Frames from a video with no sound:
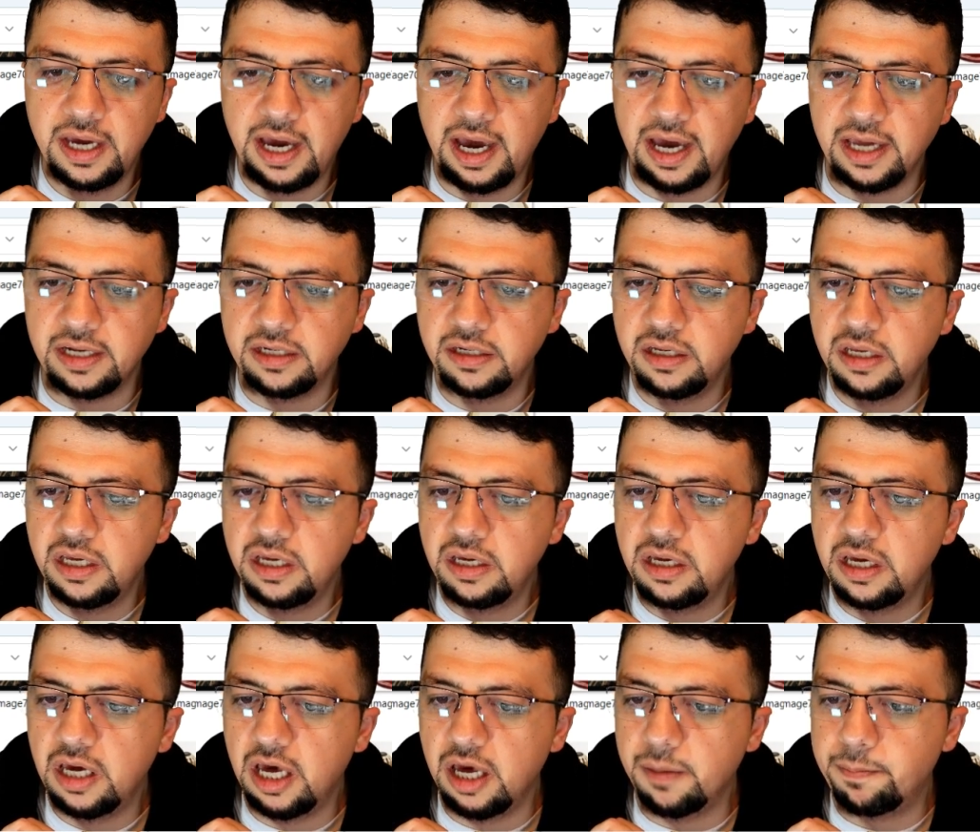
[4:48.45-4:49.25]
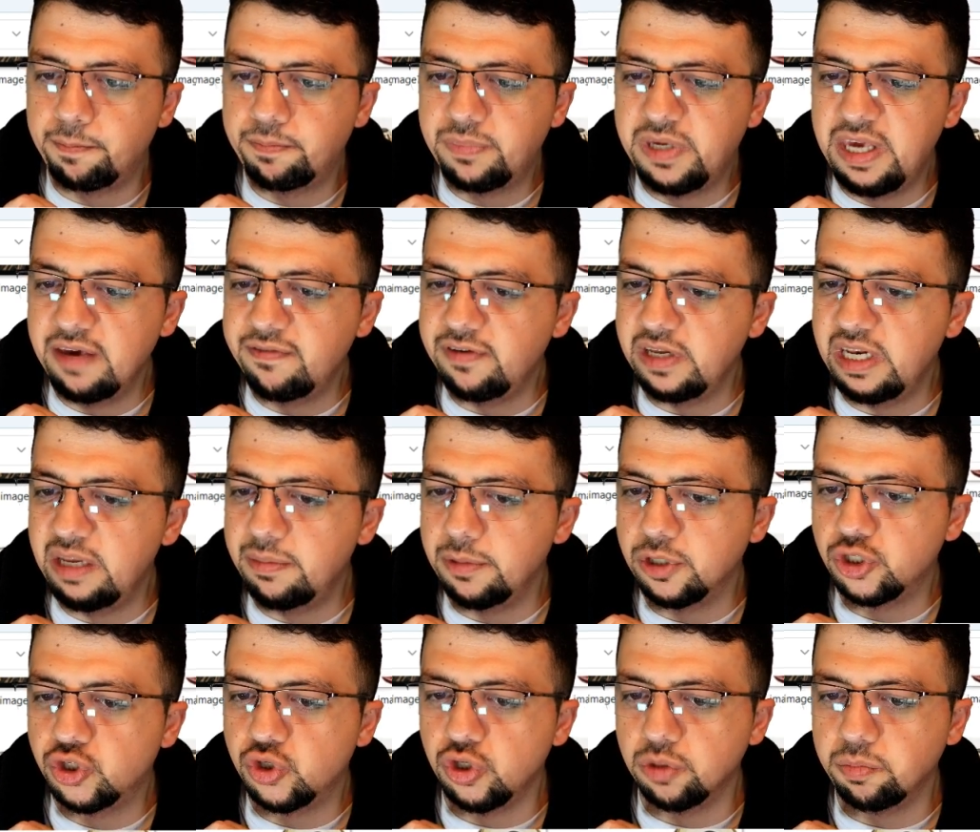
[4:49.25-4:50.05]
And a given
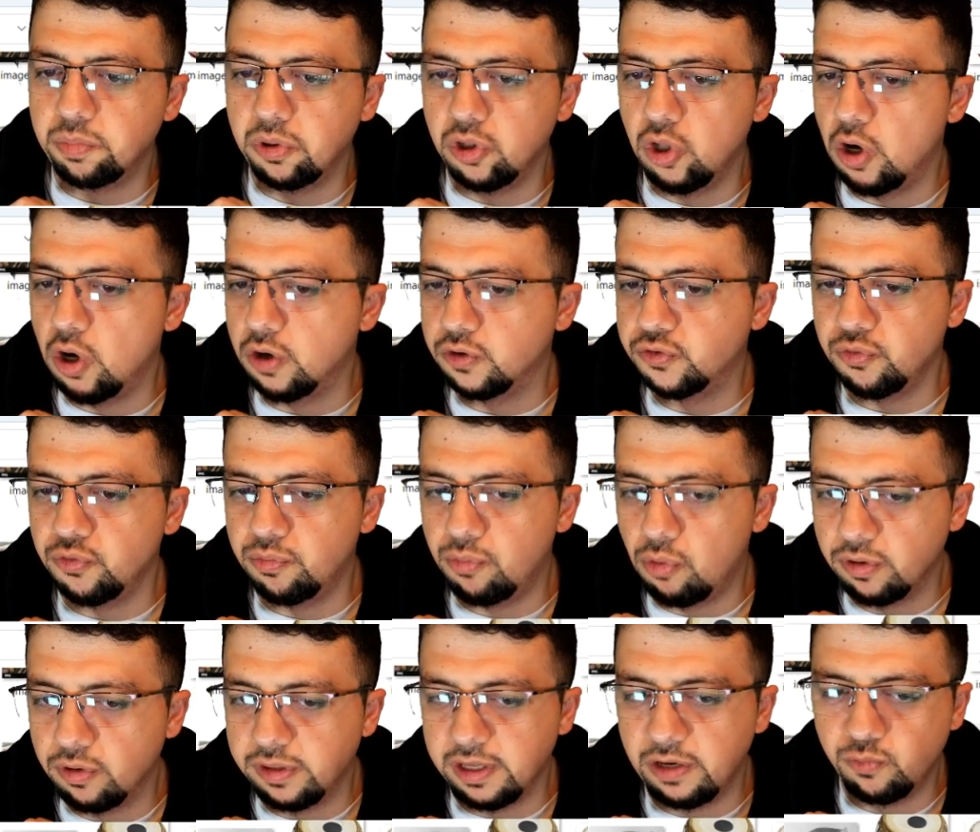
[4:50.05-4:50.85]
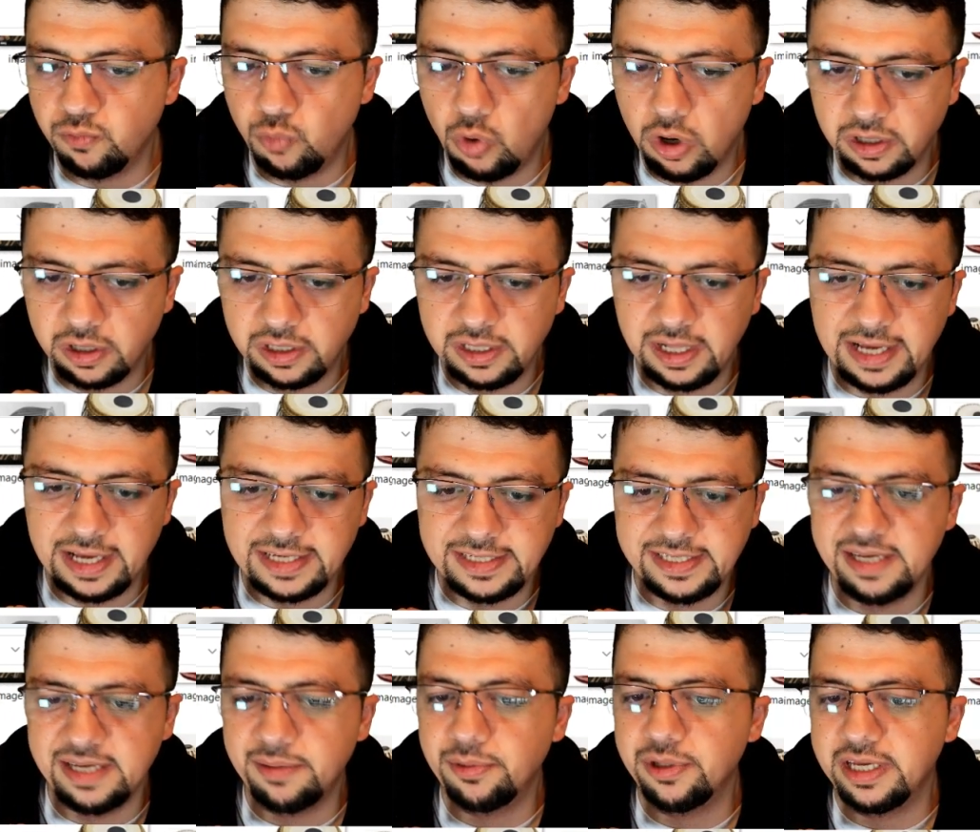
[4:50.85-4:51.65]
image could belong to more than one
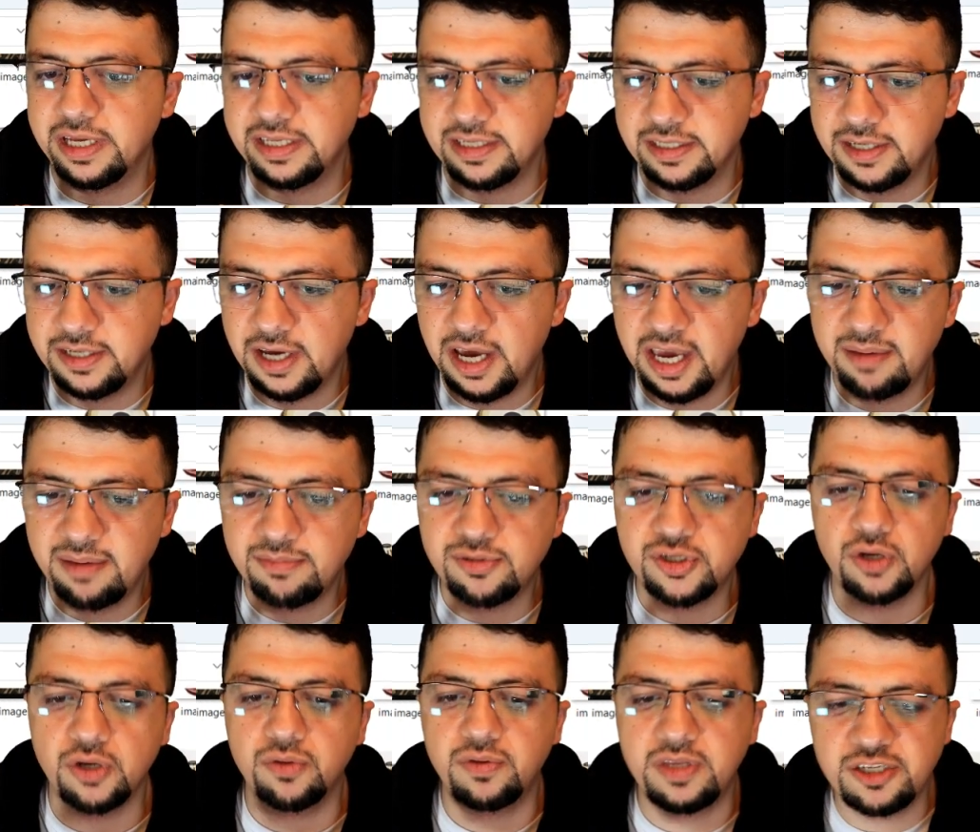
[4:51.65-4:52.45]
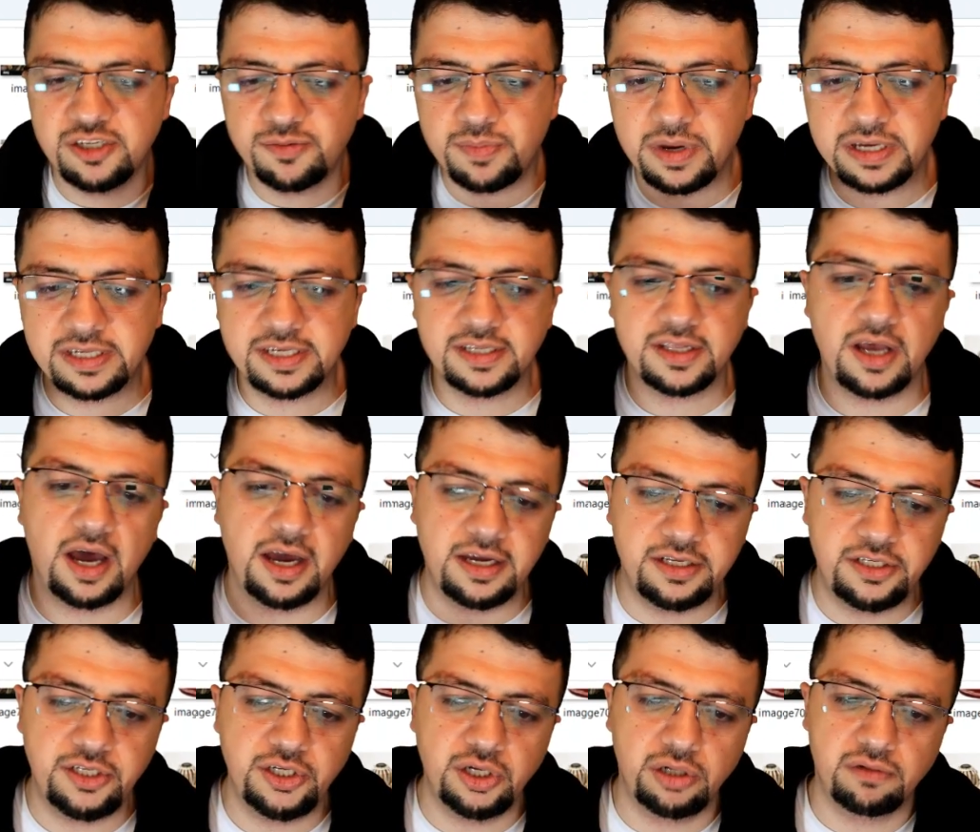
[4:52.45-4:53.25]
class label at a time. So this makes it
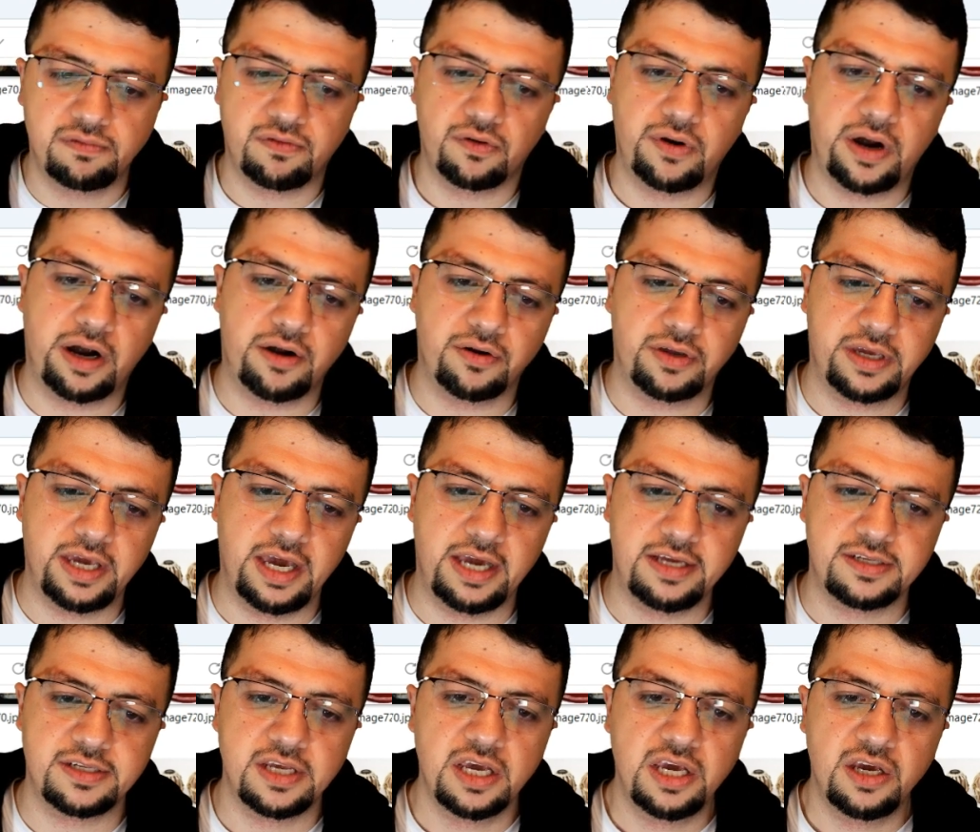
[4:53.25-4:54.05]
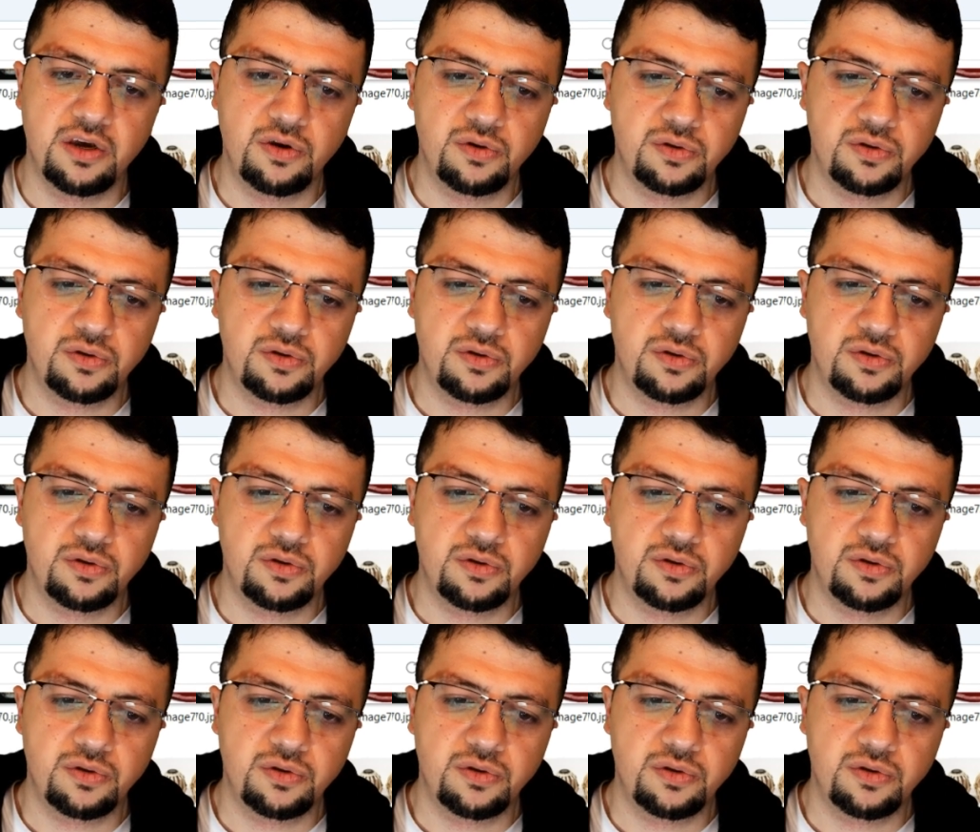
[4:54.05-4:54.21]
ideal for our case.